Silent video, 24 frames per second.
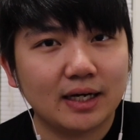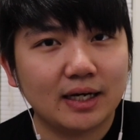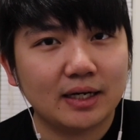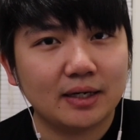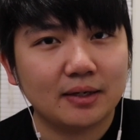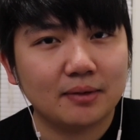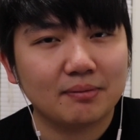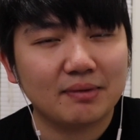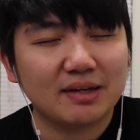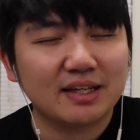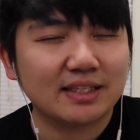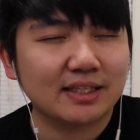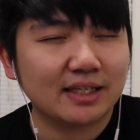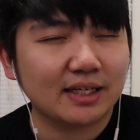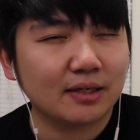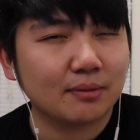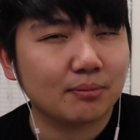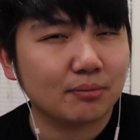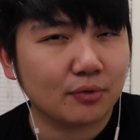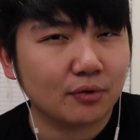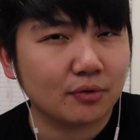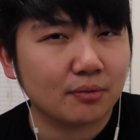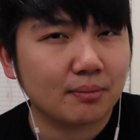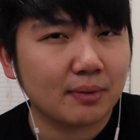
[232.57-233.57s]
as like a
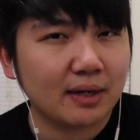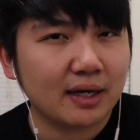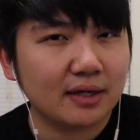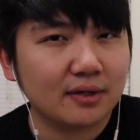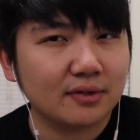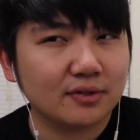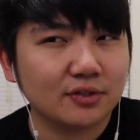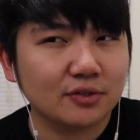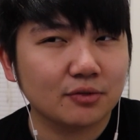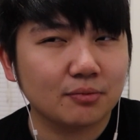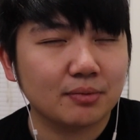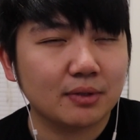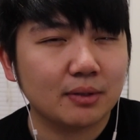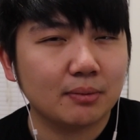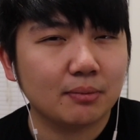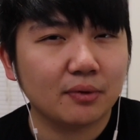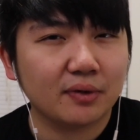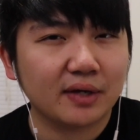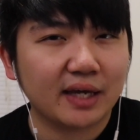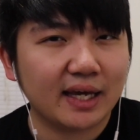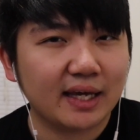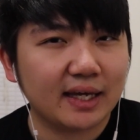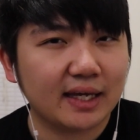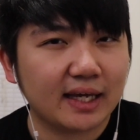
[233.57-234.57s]
burn pile so people
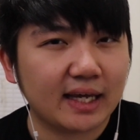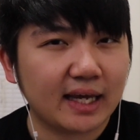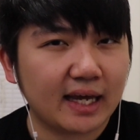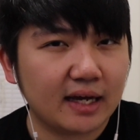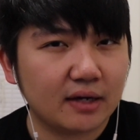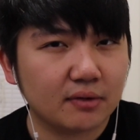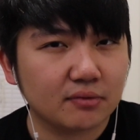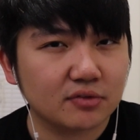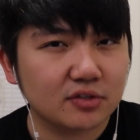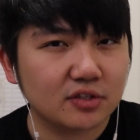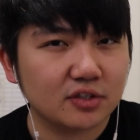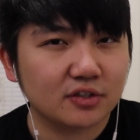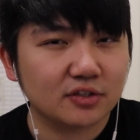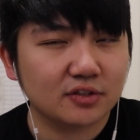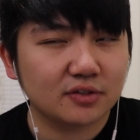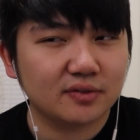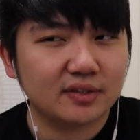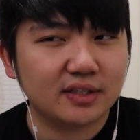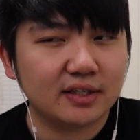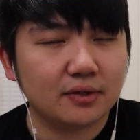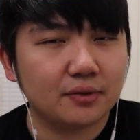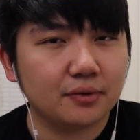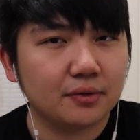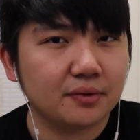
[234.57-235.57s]
can't count, so
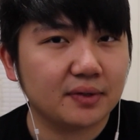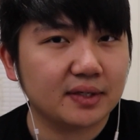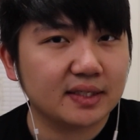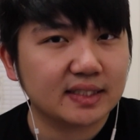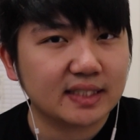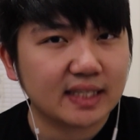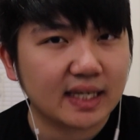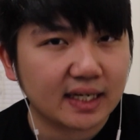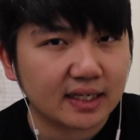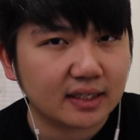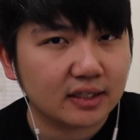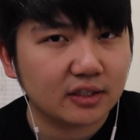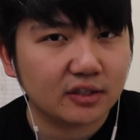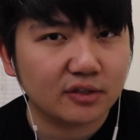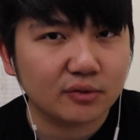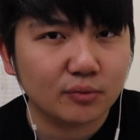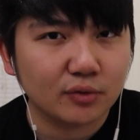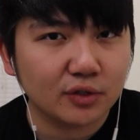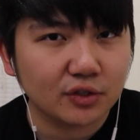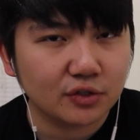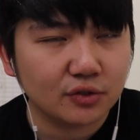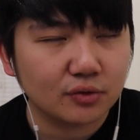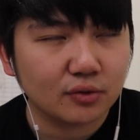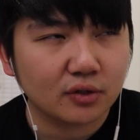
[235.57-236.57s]
they don't know exactly
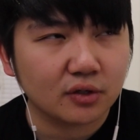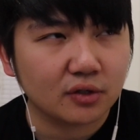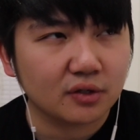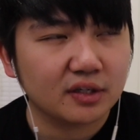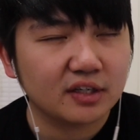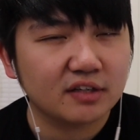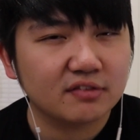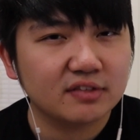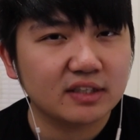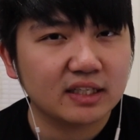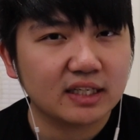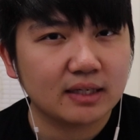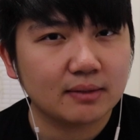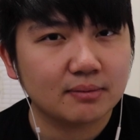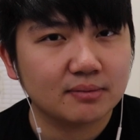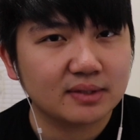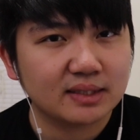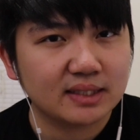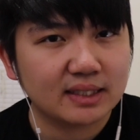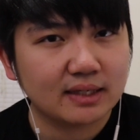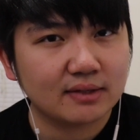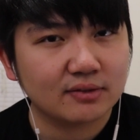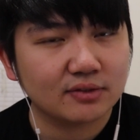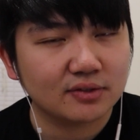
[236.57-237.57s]
what you are if it comes
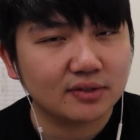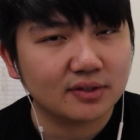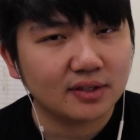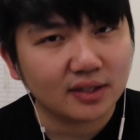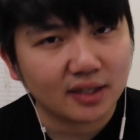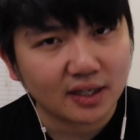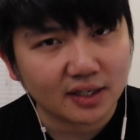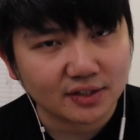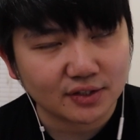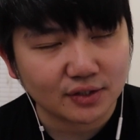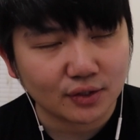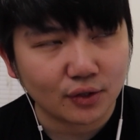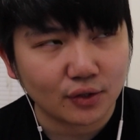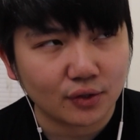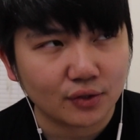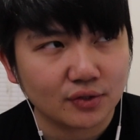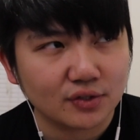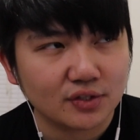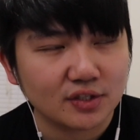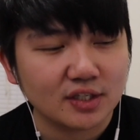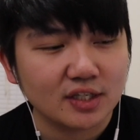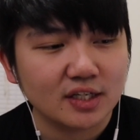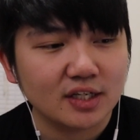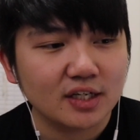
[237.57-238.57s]
down to the last
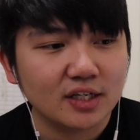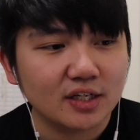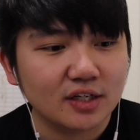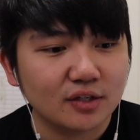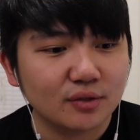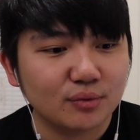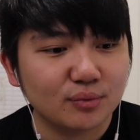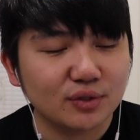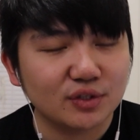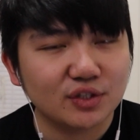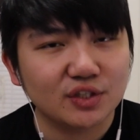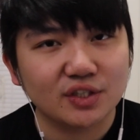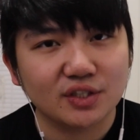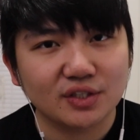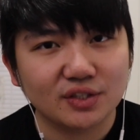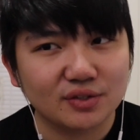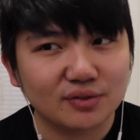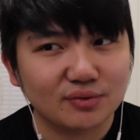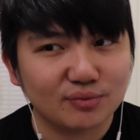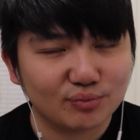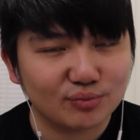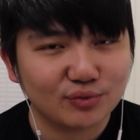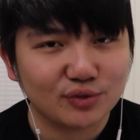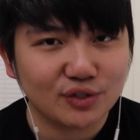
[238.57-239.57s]
card, which
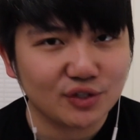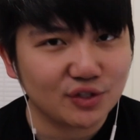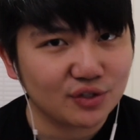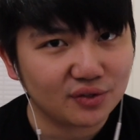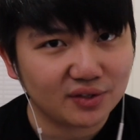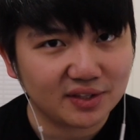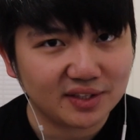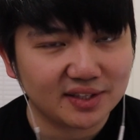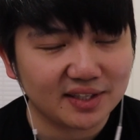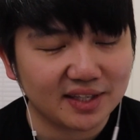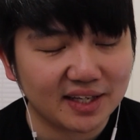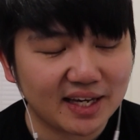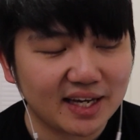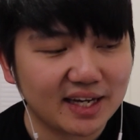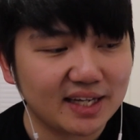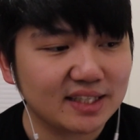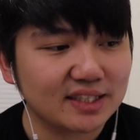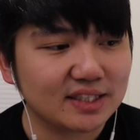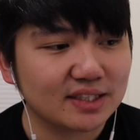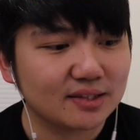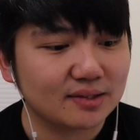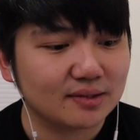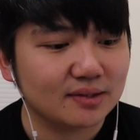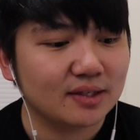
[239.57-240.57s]
is usually the
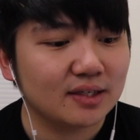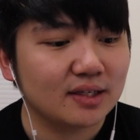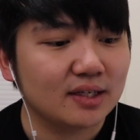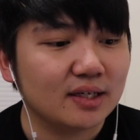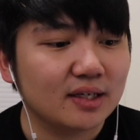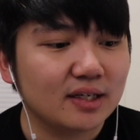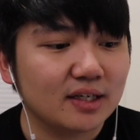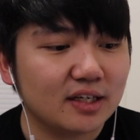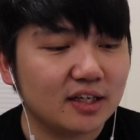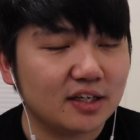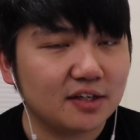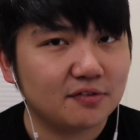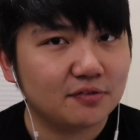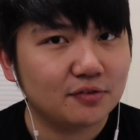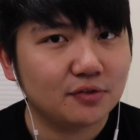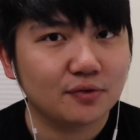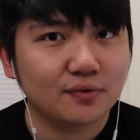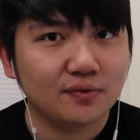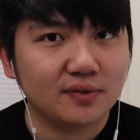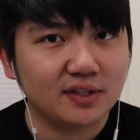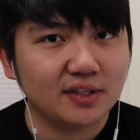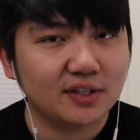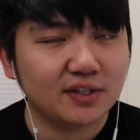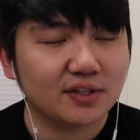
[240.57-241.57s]
case if
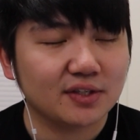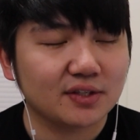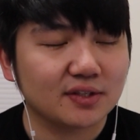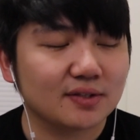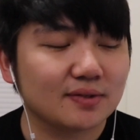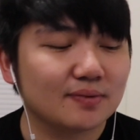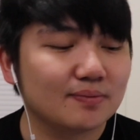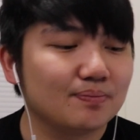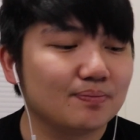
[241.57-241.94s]
you're really good.